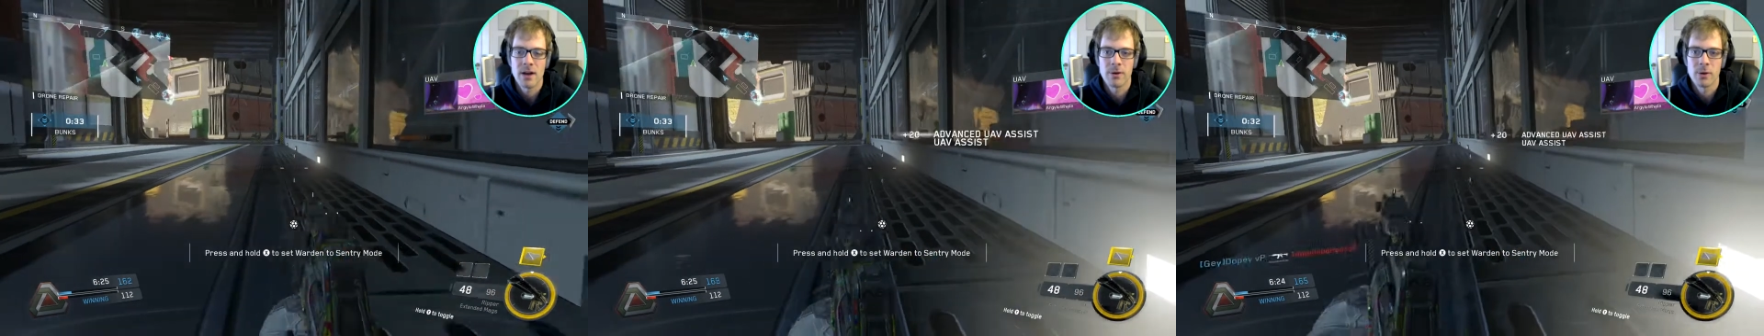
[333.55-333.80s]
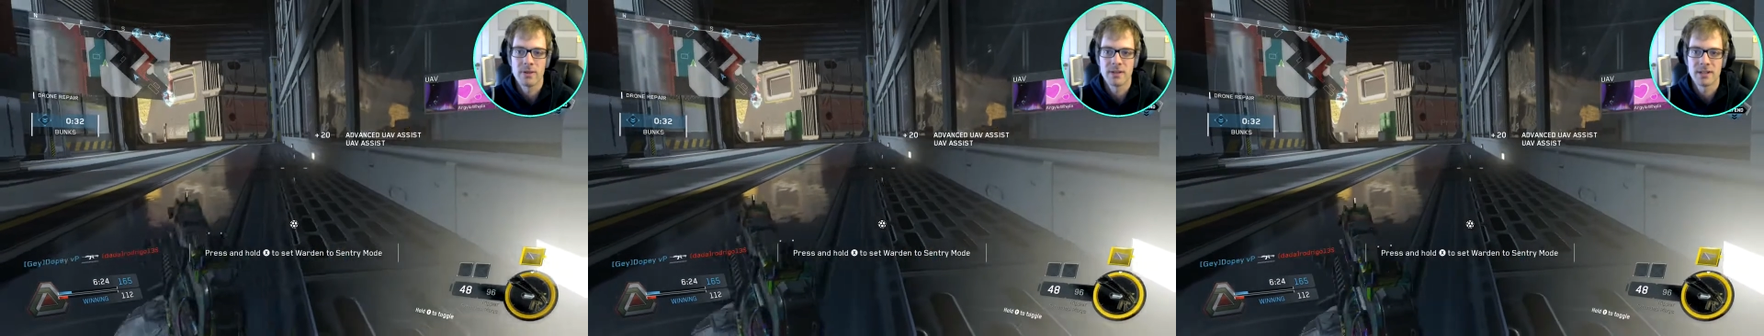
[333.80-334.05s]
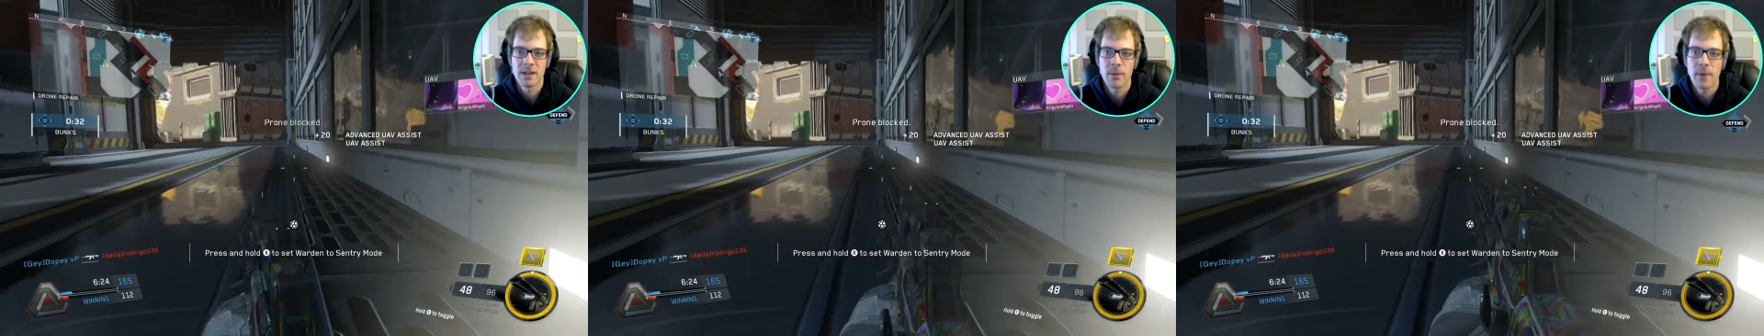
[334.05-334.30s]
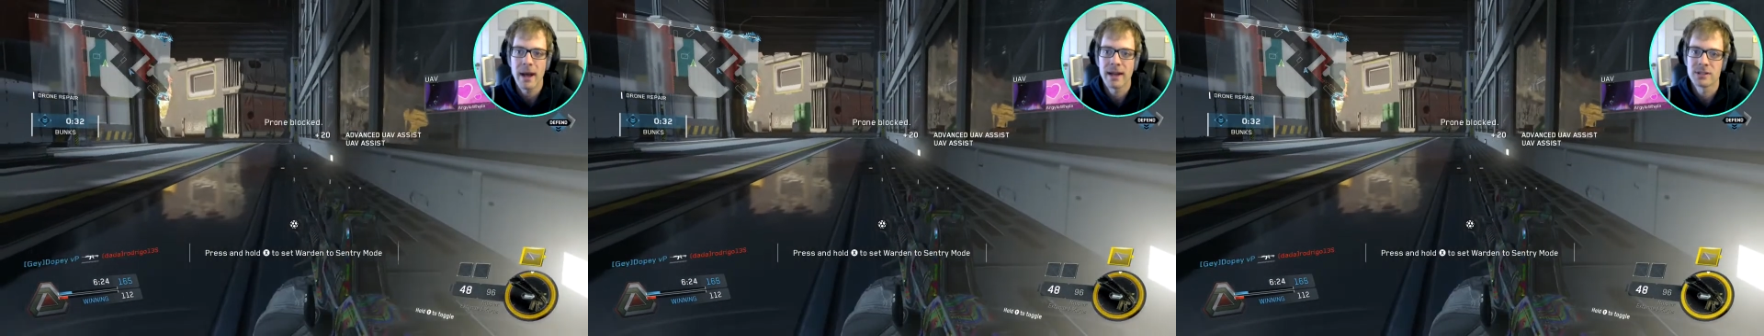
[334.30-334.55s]
counter UAVs, and care
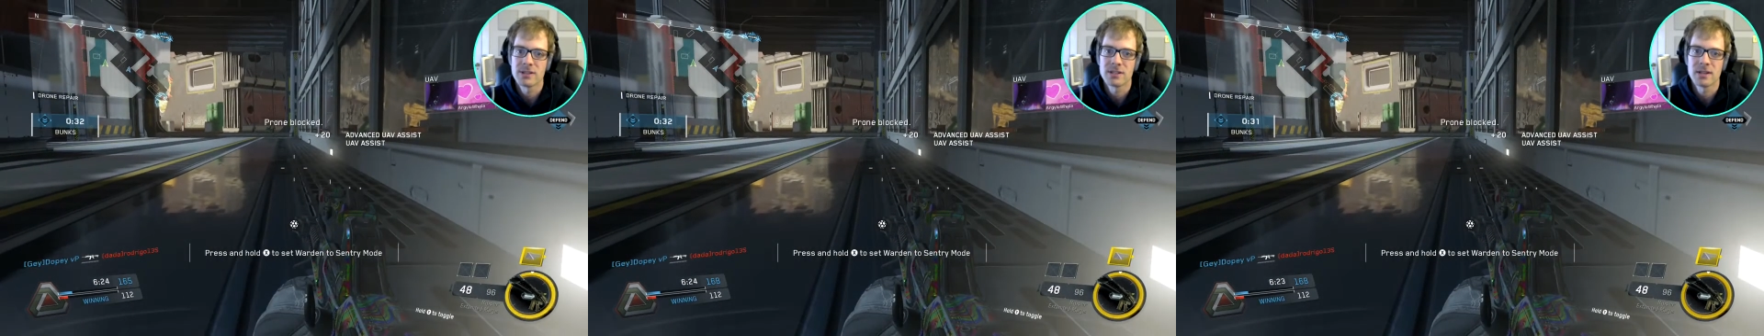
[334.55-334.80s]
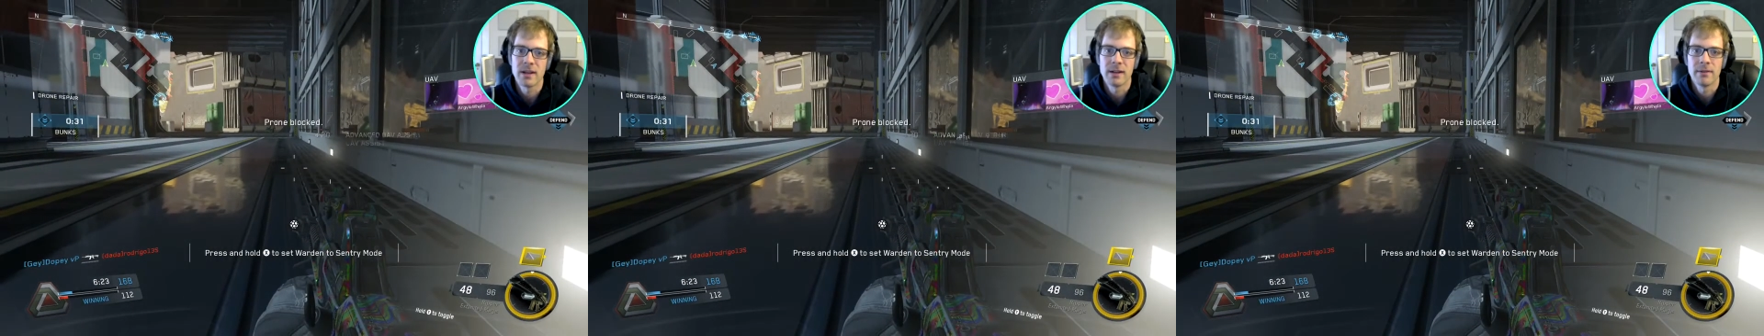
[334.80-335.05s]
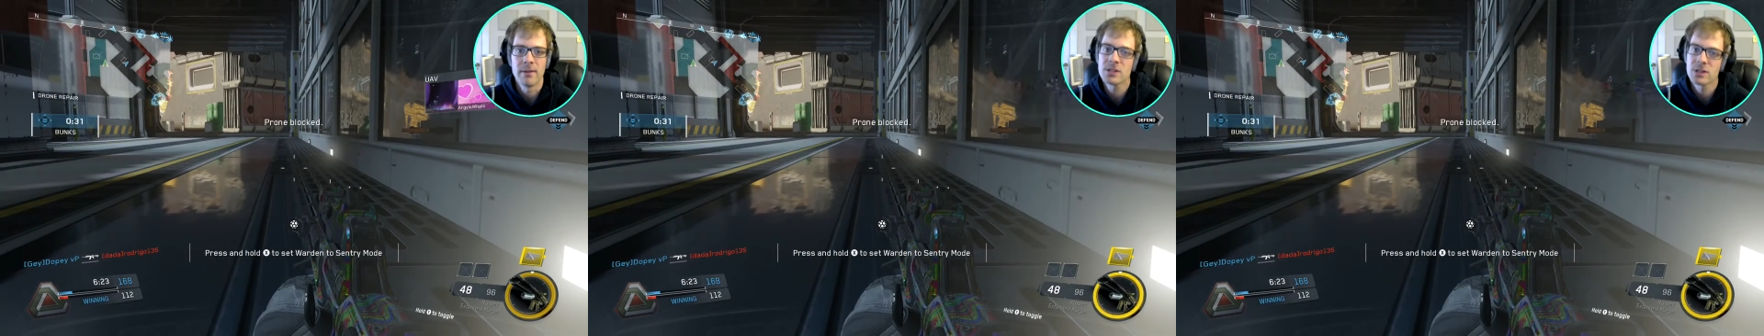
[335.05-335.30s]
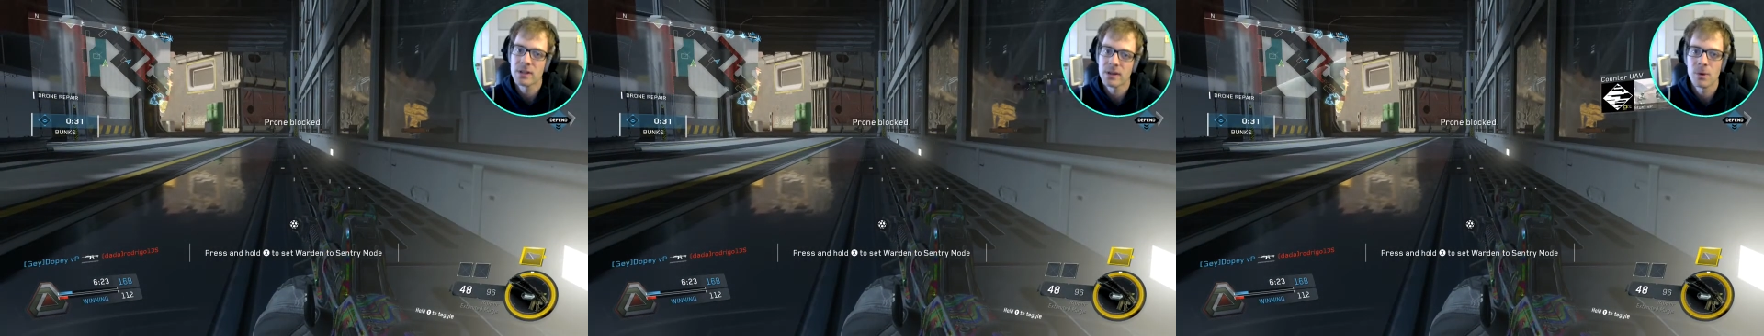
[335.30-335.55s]
packages, and then
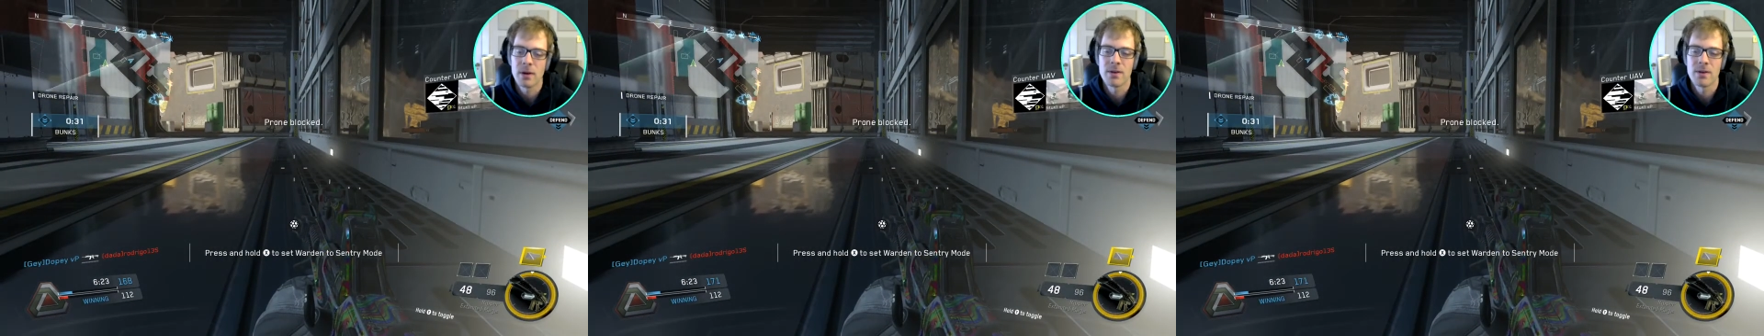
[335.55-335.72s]
eventually one